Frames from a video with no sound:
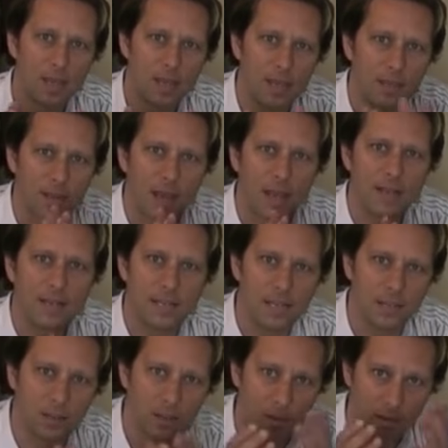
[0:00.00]
is
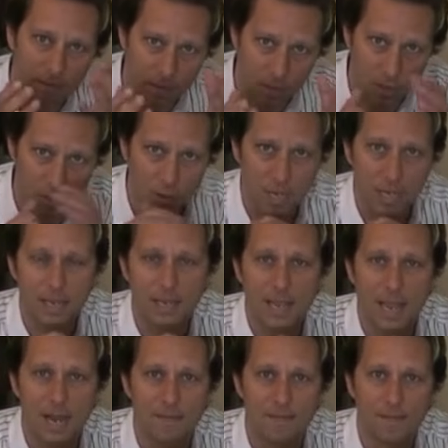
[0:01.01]
ideal for sewing
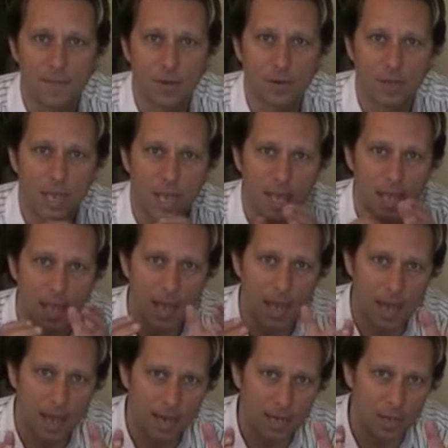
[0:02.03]
denim. Okay,
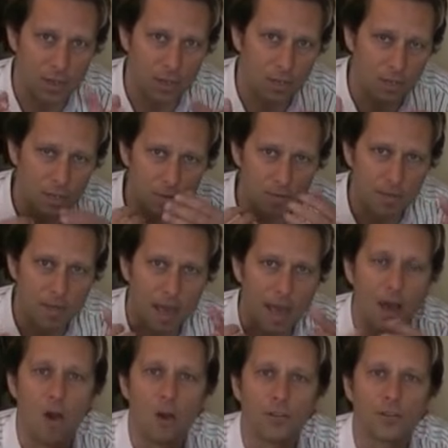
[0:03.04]
and you can use
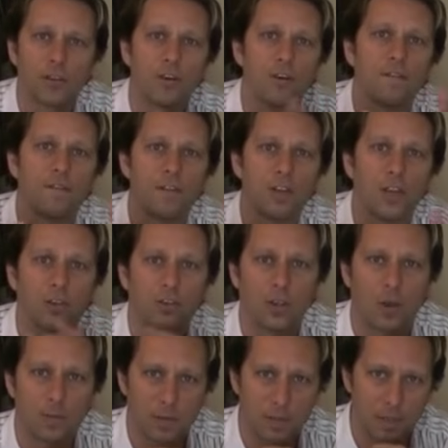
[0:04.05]
that also for your
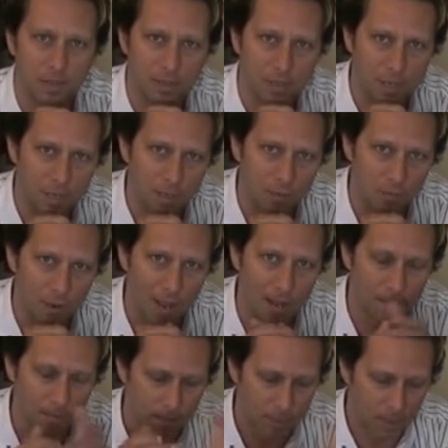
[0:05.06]
top stitching as
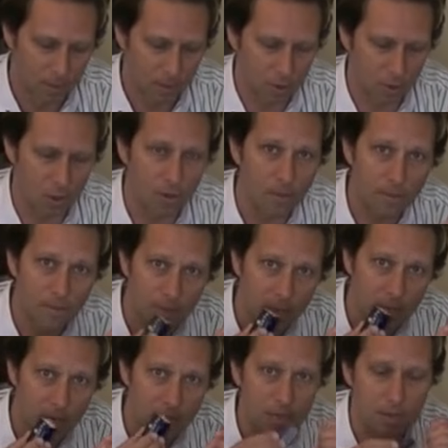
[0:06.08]
well. So
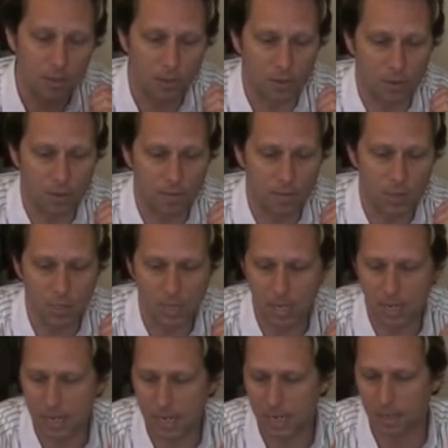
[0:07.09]
you need your sewing
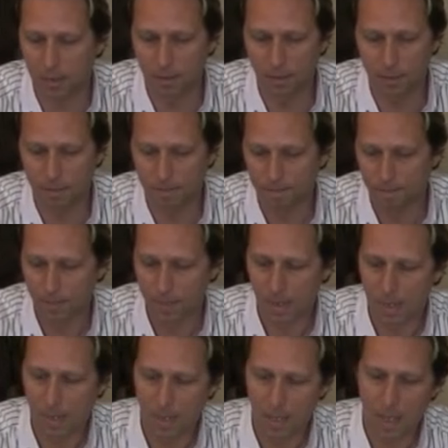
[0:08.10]
machine needles.
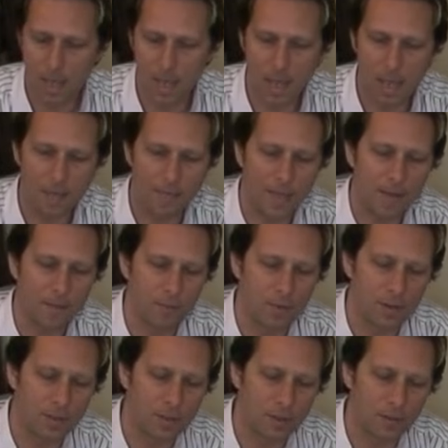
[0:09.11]
That
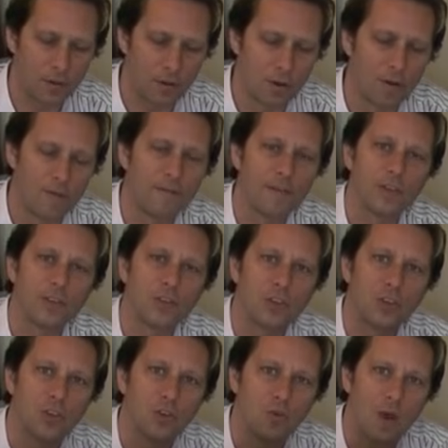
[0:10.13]
brings us over
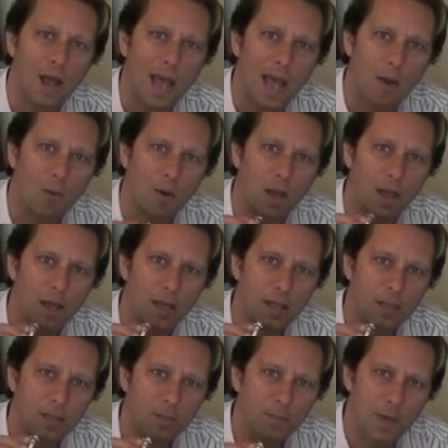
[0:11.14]
to our
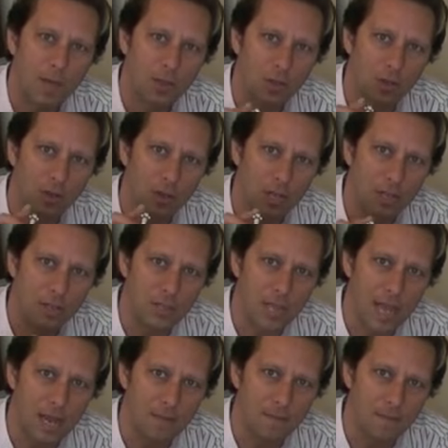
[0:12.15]
special
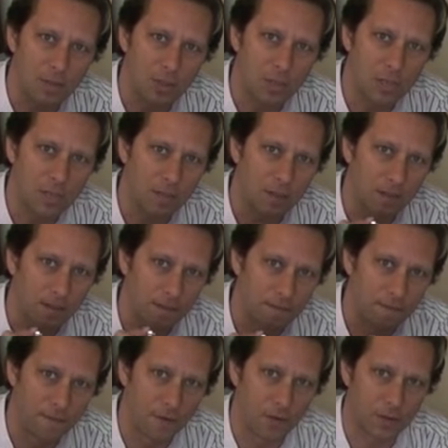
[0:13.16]
denim jeans
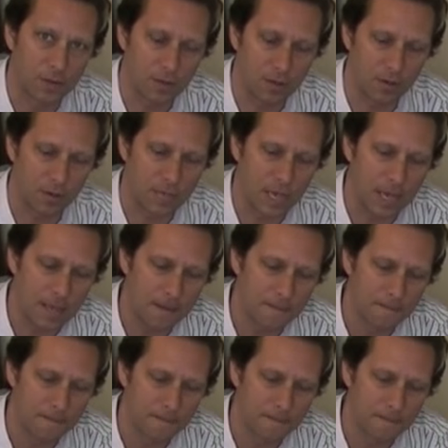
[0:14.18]
foot. Okay,